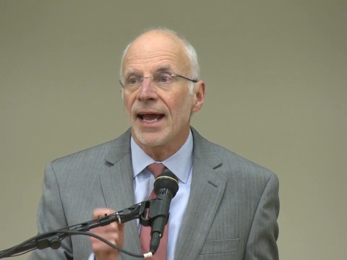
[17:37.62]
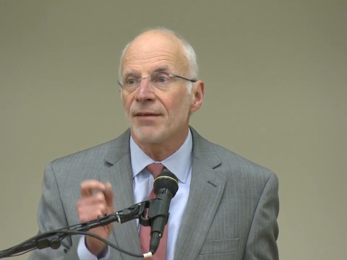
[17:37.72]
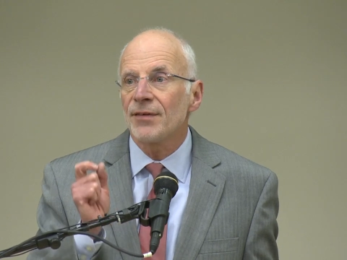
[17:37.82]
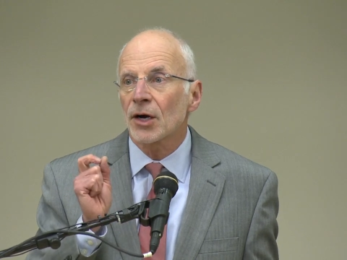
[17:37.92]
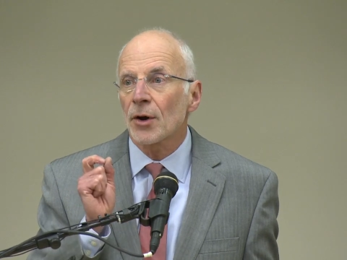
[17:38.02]
a
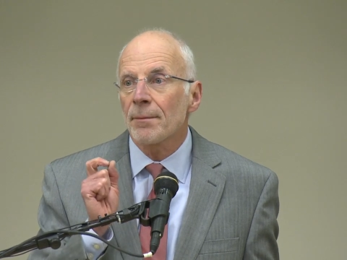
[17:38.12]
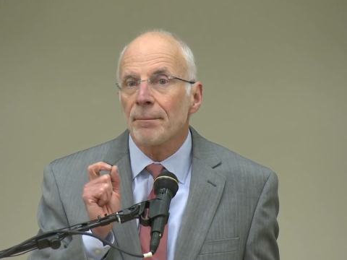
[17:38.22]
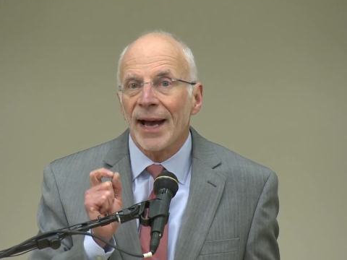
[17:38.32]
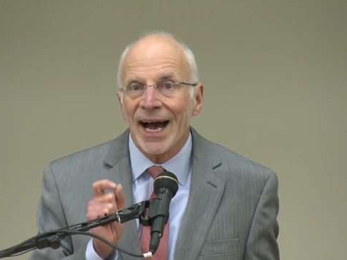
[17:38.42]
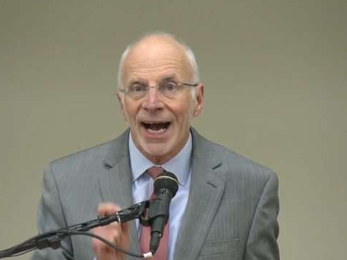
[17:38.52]
very
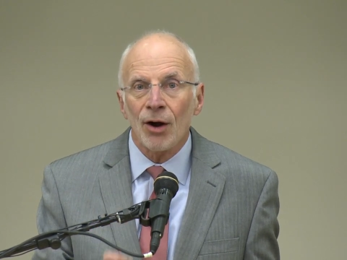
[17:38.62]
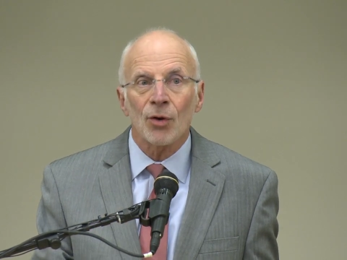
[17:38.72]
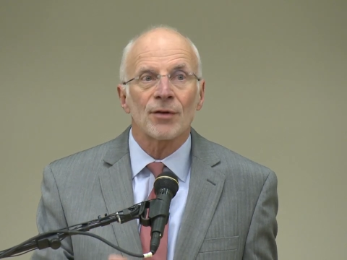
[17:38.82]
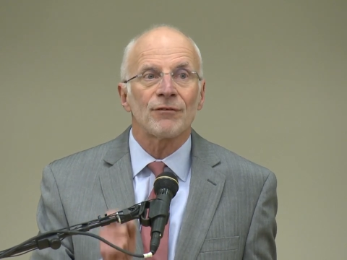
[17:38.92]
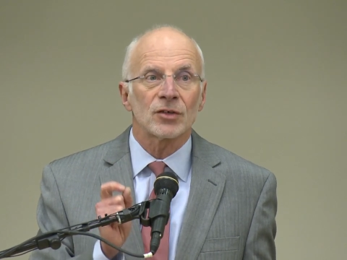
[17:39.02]

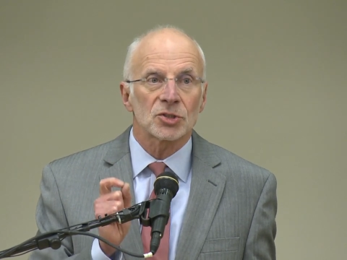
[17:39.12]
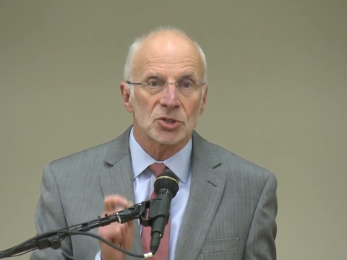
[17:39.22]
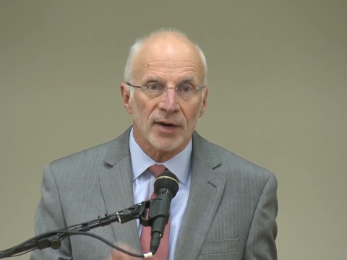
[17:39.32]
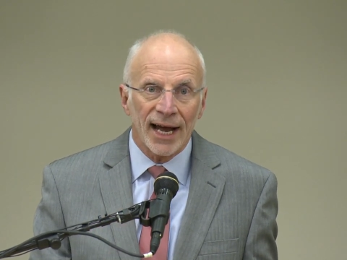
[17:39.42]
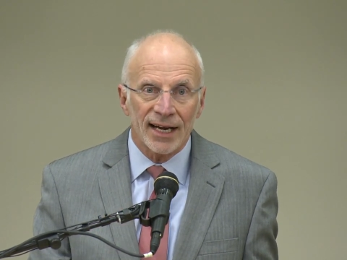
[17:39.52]
powerful
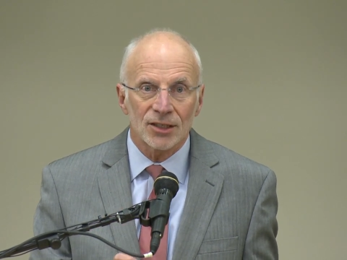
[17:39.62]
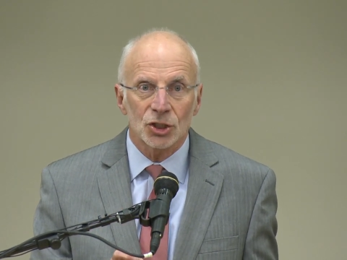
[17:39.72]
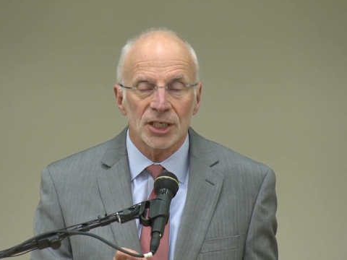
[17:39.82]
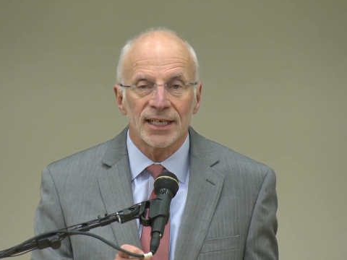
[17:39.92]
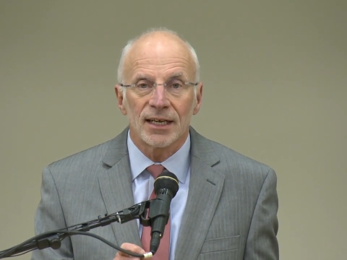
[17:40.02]

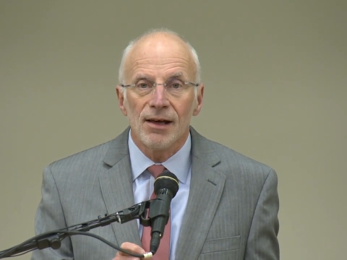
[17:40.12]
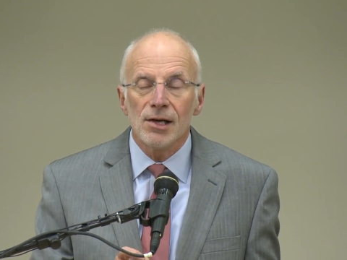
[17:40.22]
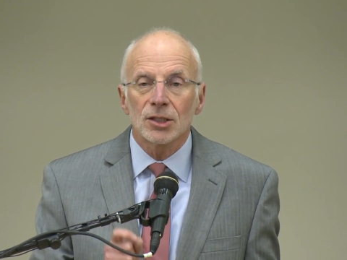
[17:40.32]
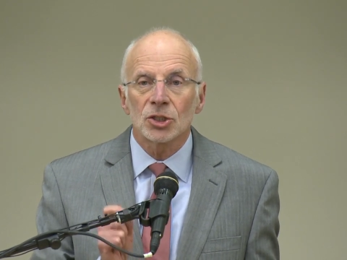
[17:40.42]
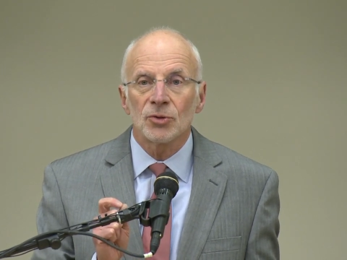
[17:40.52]
strategy
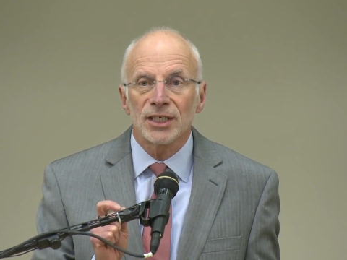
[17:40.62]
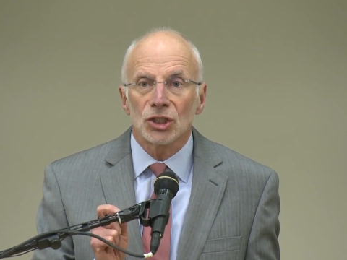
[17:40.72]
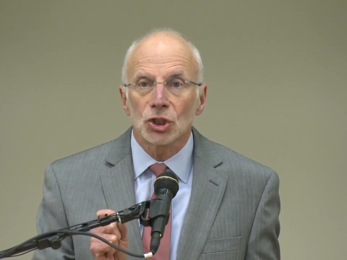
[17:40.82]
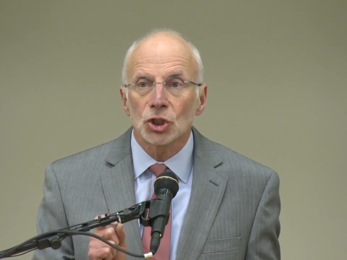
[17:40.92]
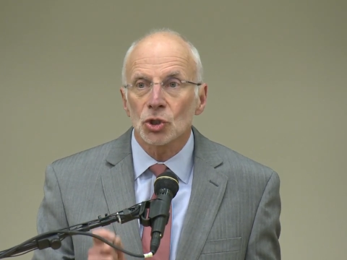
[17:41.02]
to
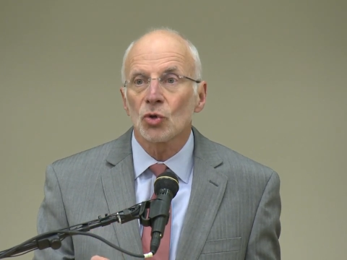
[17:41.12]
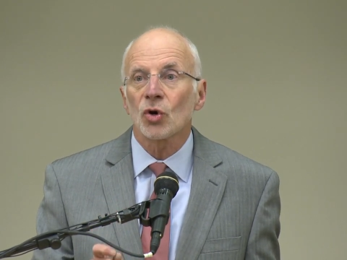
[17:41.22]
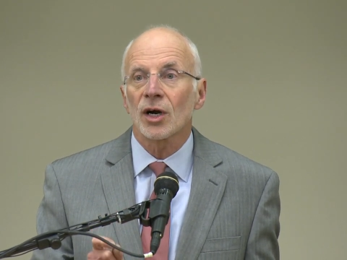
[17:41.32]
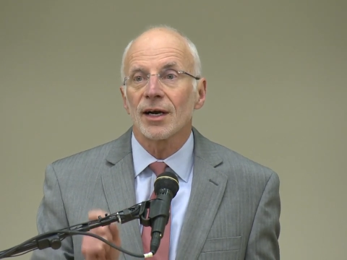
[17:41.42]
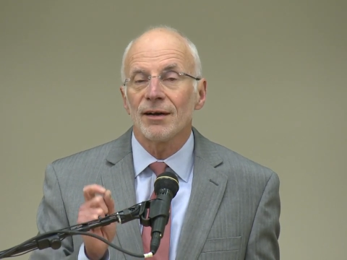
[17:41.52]

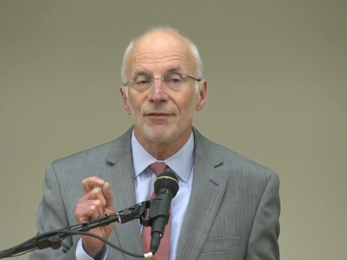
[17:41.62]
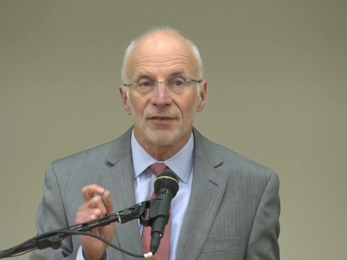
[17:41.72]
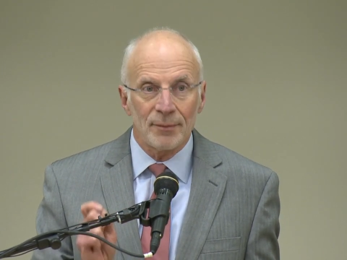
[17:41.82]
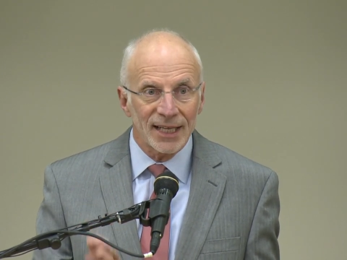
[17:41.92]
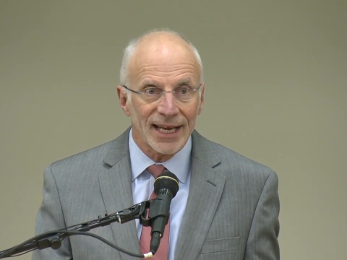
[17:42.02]
ensure
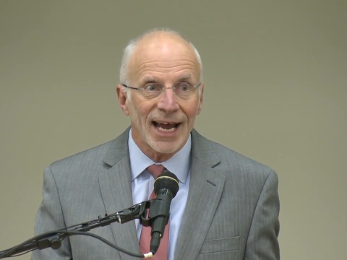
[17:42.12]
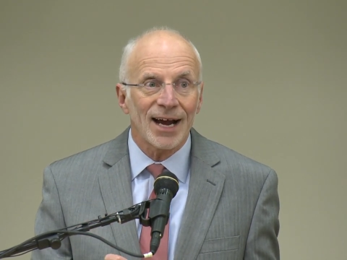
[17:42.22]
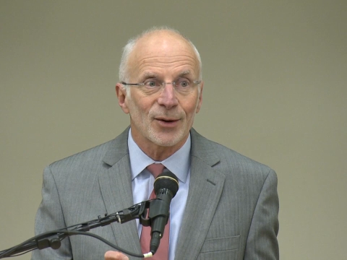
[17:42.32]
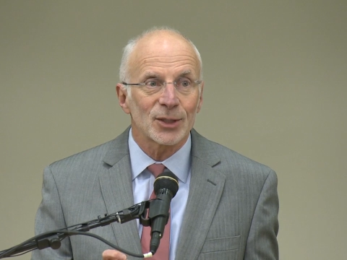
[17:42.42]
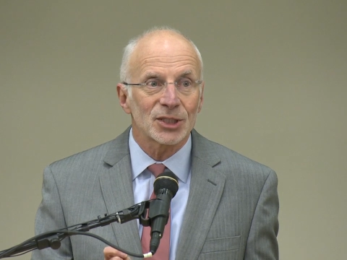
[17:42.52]

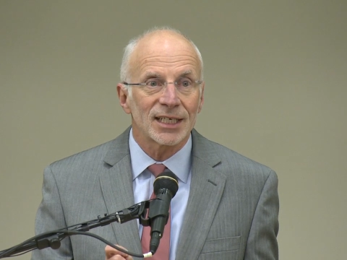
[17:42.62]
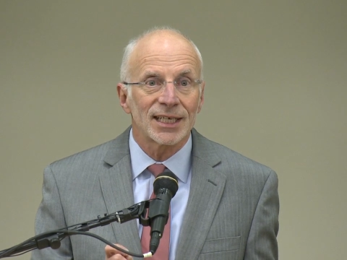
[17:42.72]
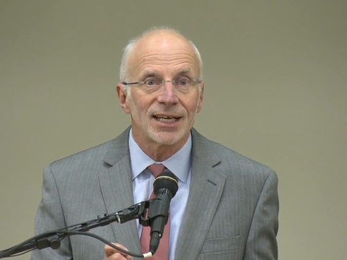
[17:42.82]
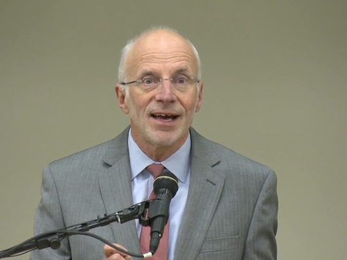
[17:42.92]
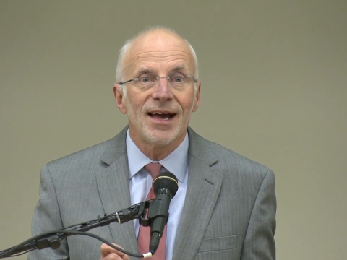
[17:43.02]

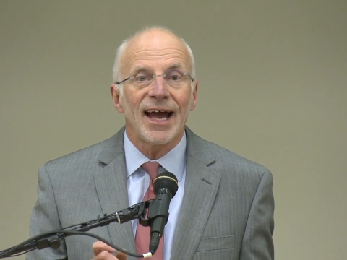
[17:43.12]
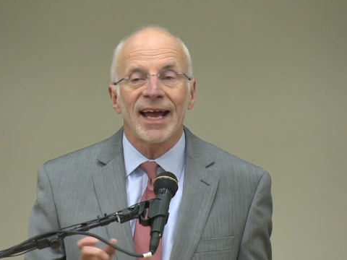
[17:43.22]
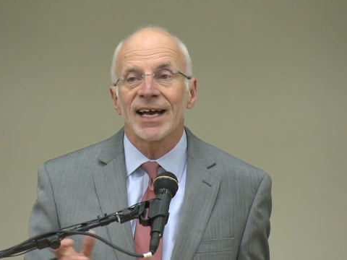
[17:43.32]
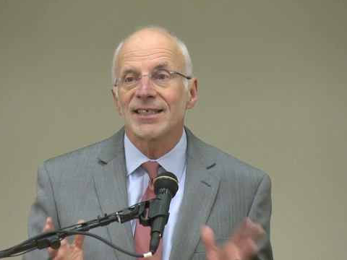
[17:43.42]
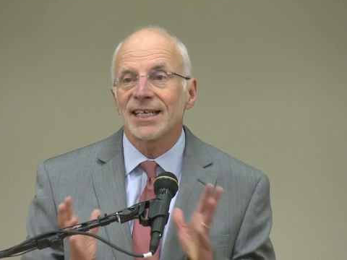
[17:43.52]
familiarity
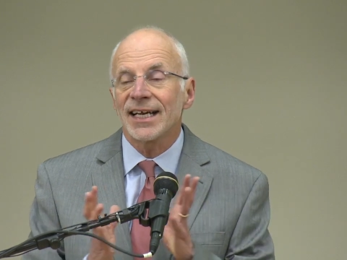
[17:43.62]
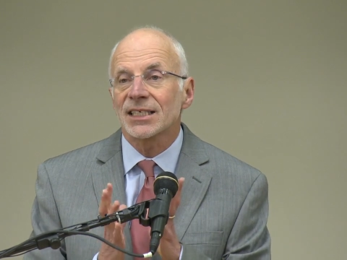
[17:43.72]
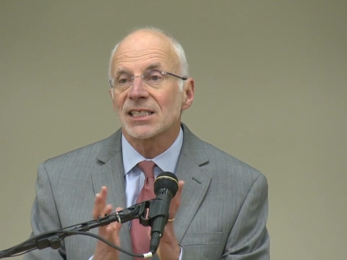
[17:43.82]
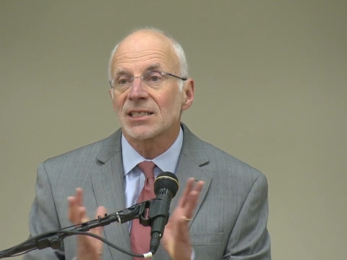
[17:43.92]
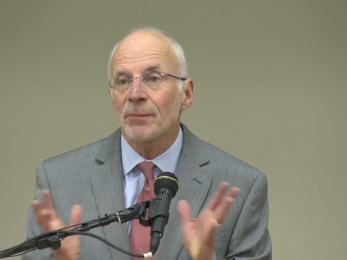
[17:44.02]
and
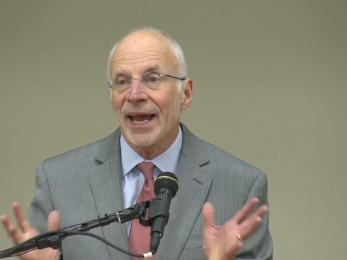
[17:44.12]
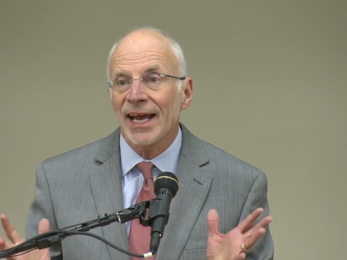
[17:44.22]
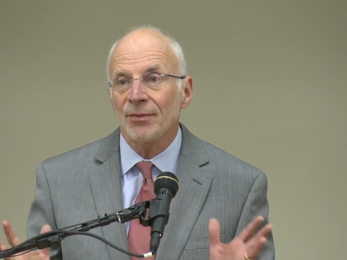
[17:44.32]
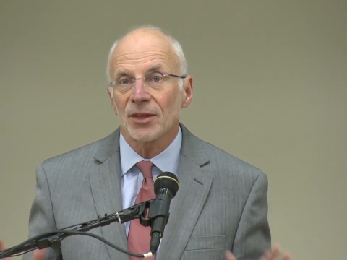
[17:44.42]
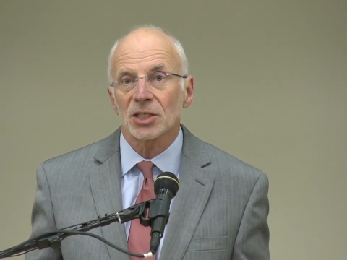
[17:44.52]

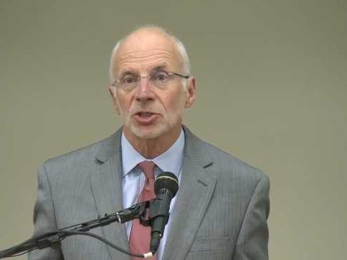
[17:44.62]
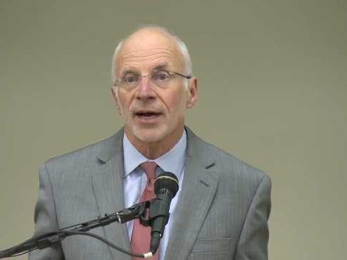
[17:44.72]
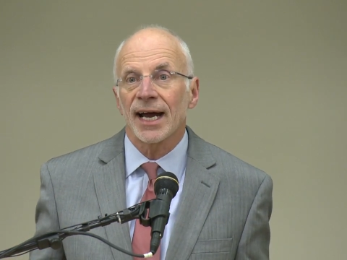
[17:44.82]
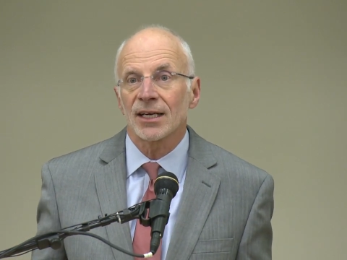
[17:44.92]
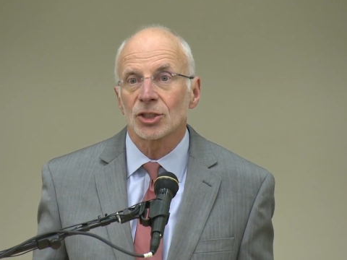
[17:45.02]
expand the
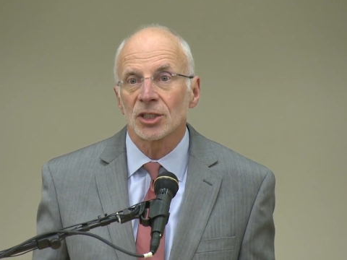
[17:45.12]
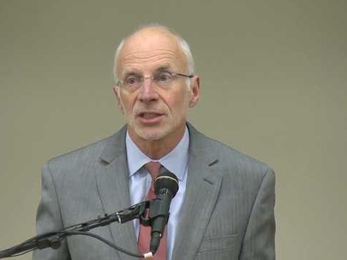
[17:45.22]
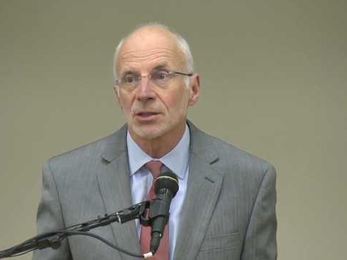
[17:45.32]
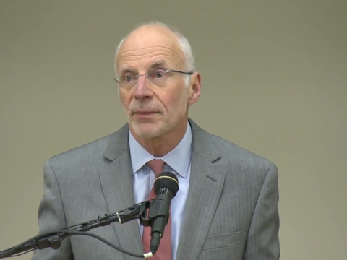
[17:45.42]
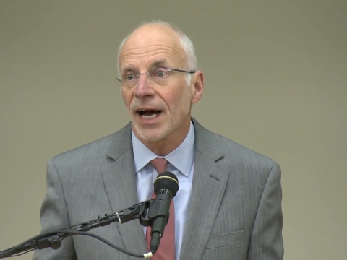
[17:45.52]

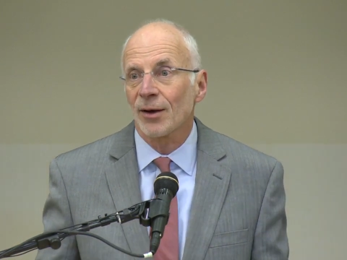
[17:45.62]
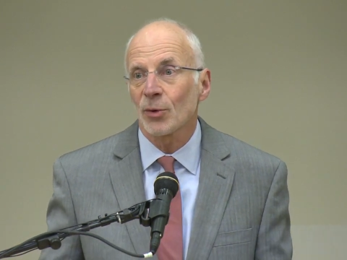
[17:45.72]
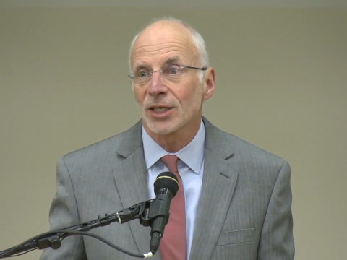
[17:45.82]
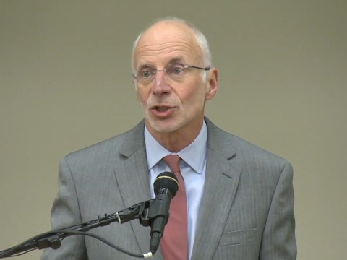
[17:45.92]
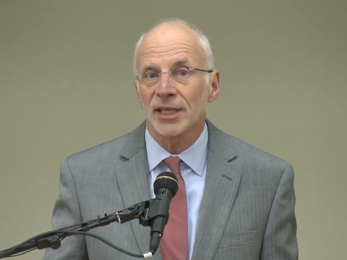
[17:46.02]
strategies by
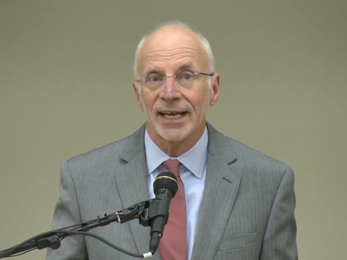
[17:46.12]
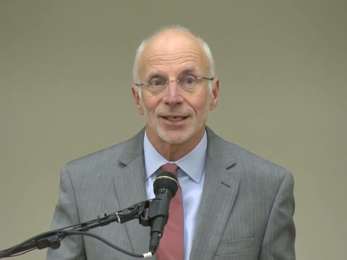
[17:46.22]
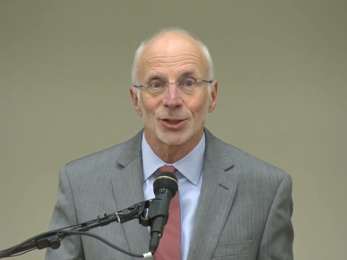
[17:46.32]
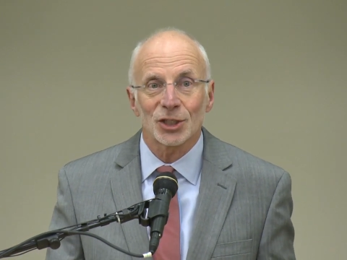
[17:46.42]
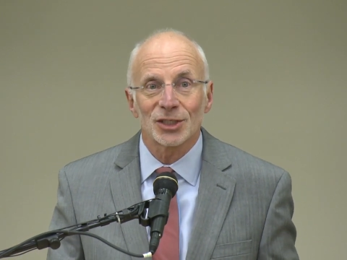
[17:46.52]
which
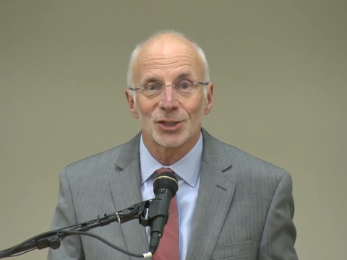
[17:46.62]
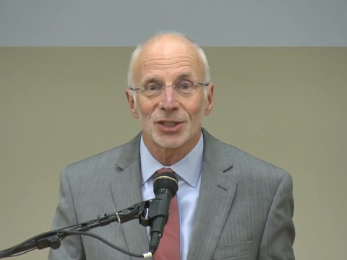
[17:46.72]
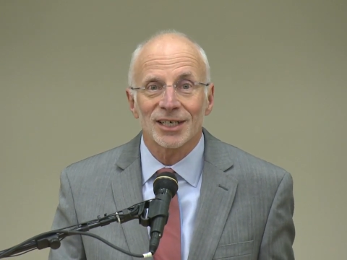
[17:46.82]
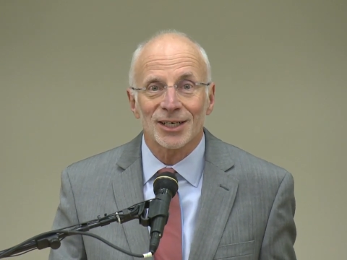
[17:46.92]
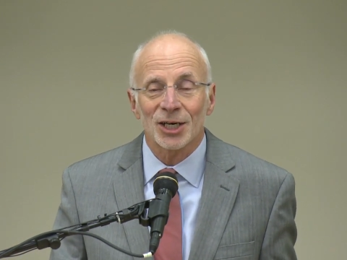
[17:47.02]

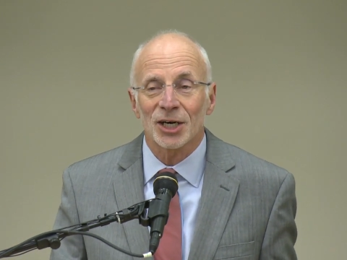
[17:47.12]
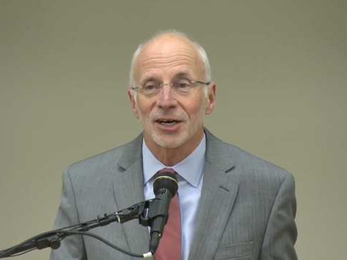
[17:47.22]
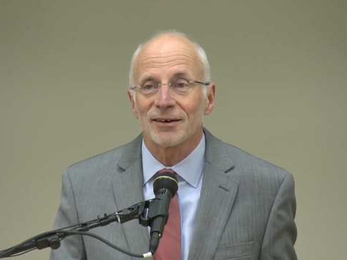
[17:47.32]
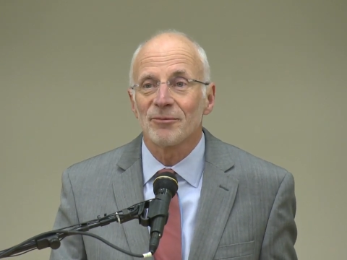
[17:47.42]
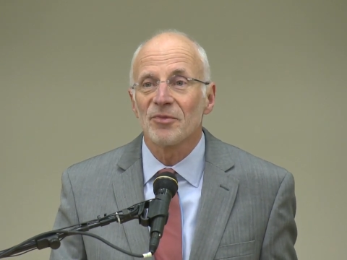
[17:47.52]
linkages occur.